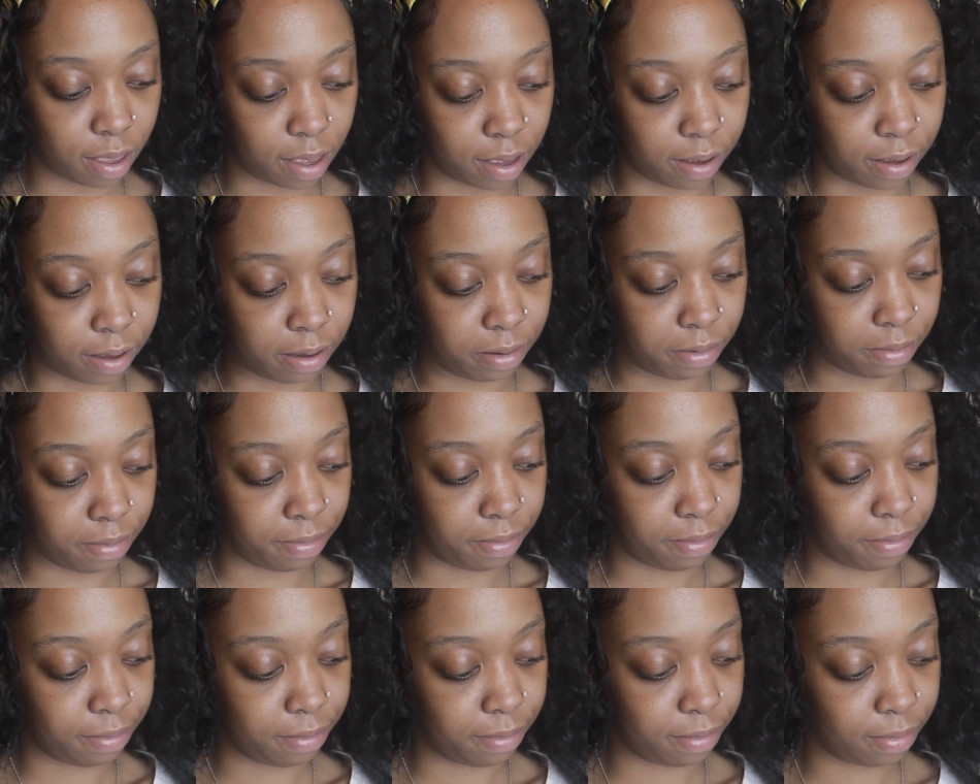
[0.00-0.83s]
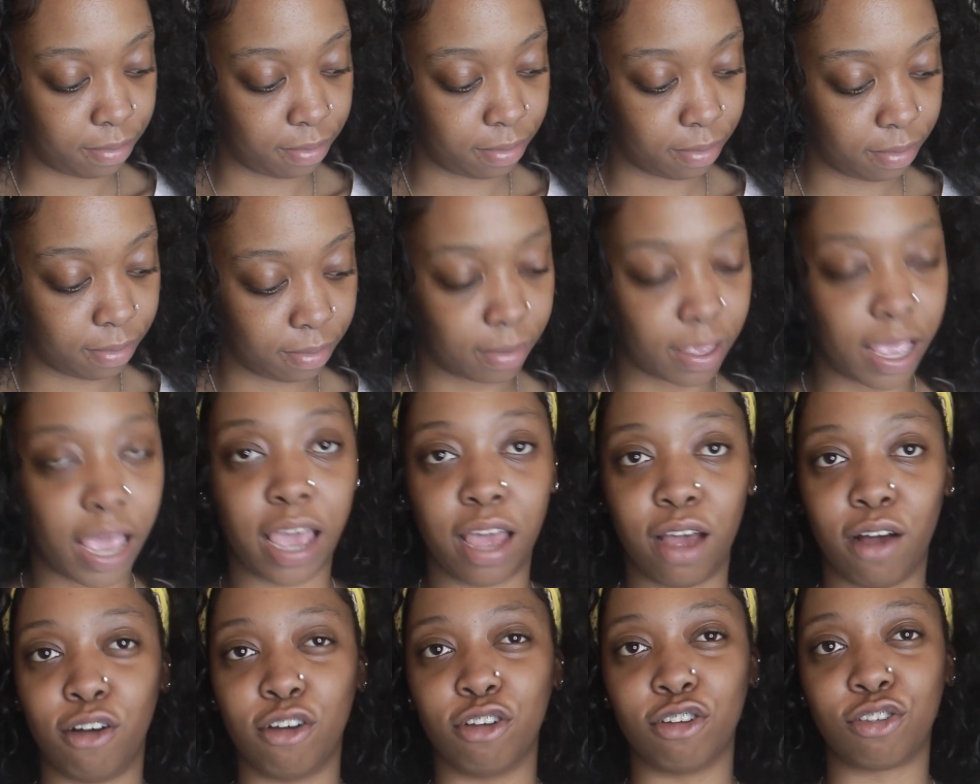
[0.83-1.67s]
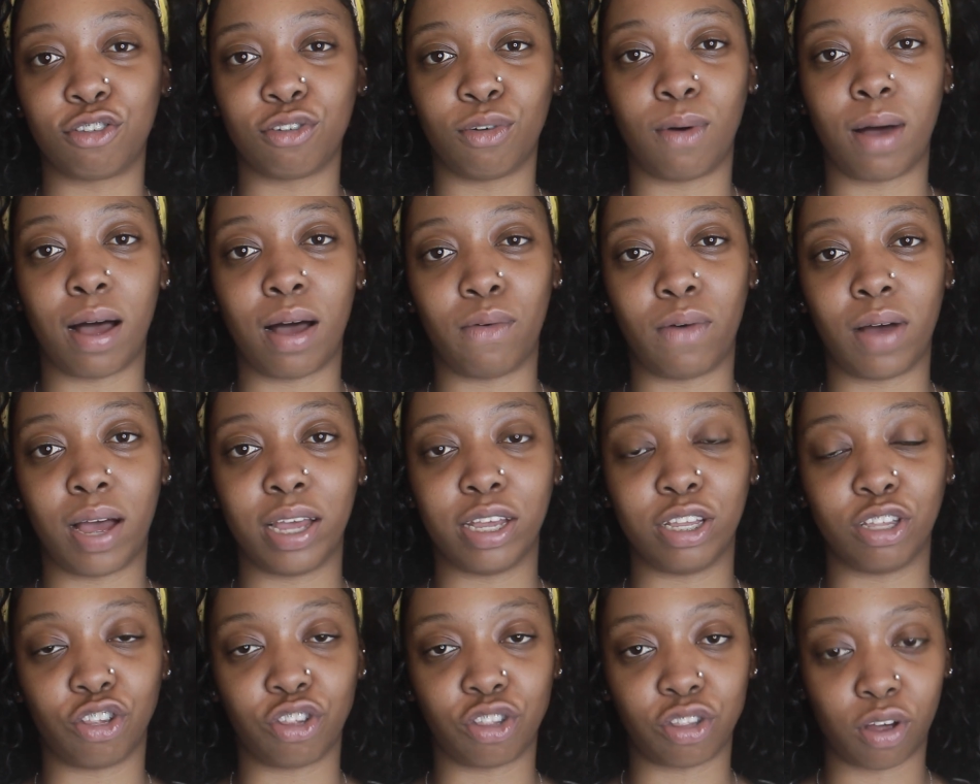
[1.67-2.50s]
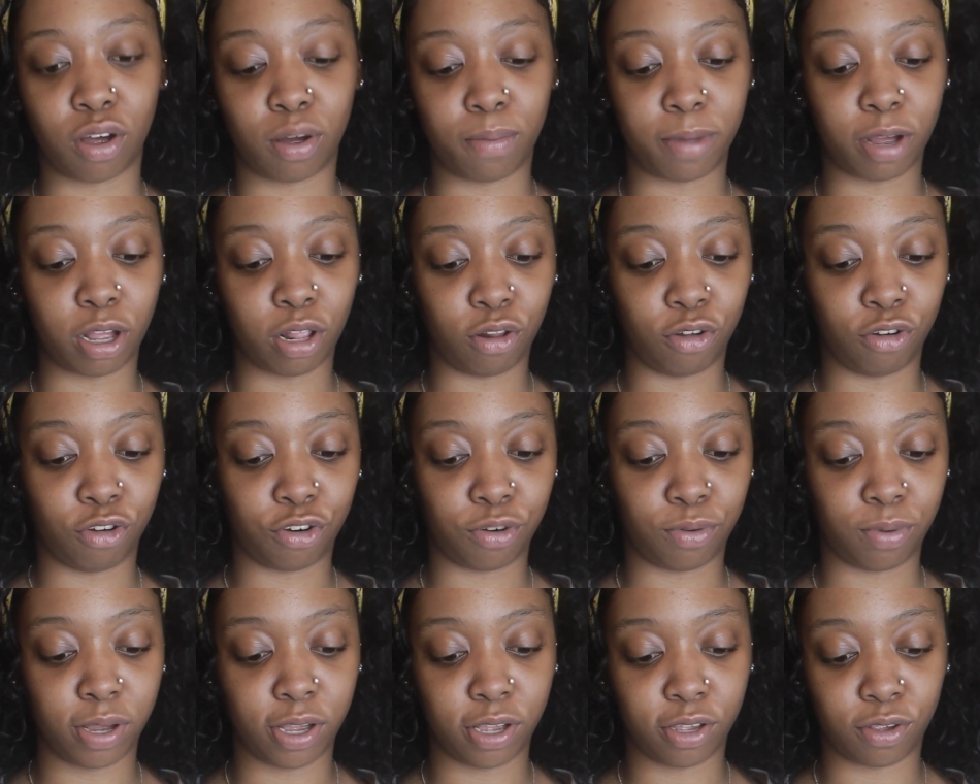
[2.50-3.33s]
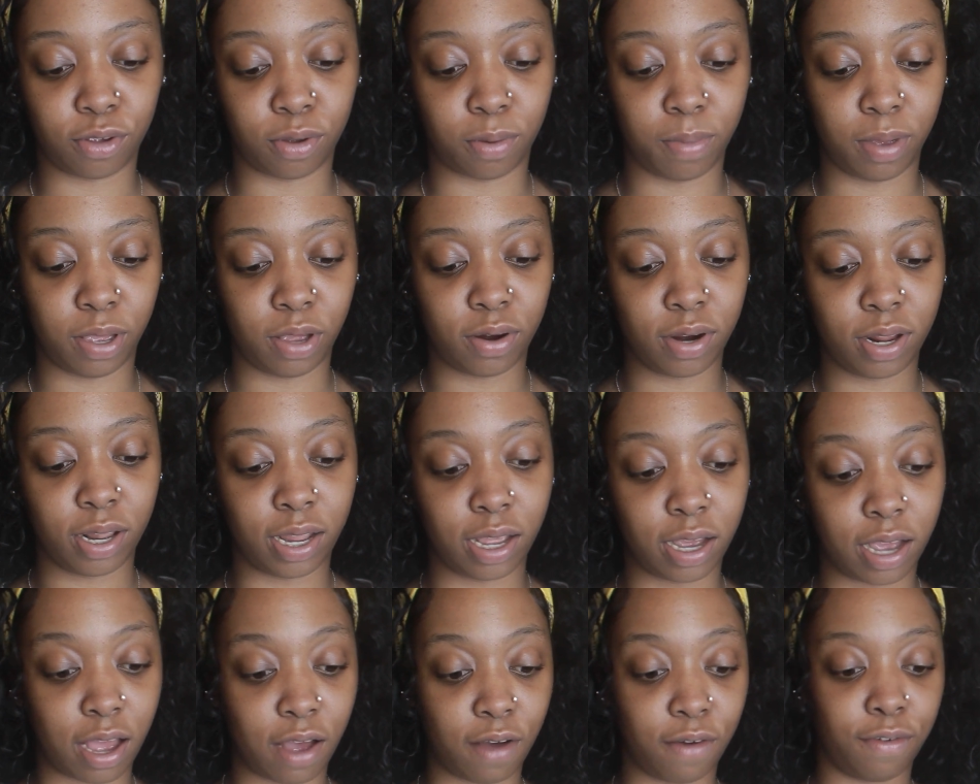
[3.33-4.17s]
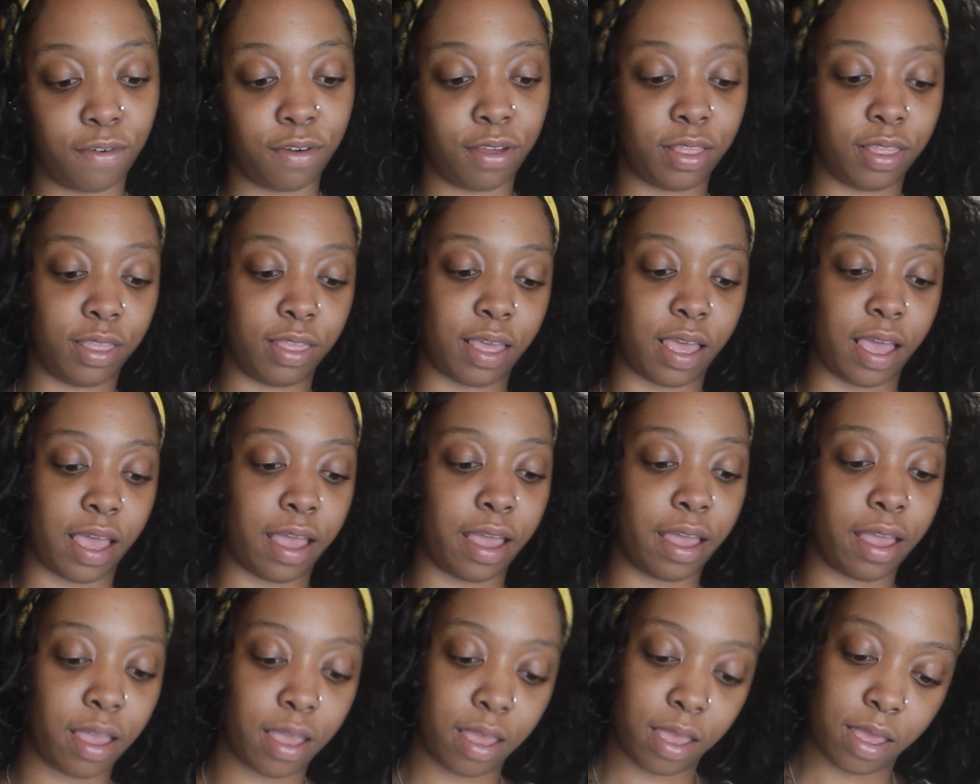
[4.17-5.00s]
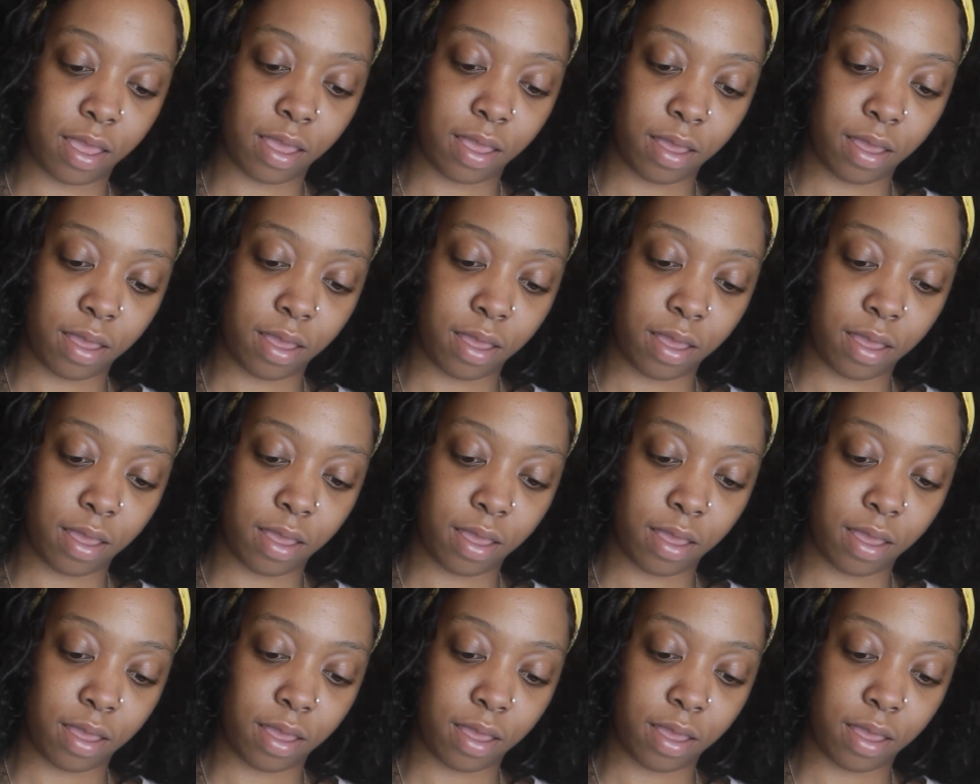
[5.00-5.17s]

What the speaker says: And also how I install my closure wigs. So be on the lookout for that.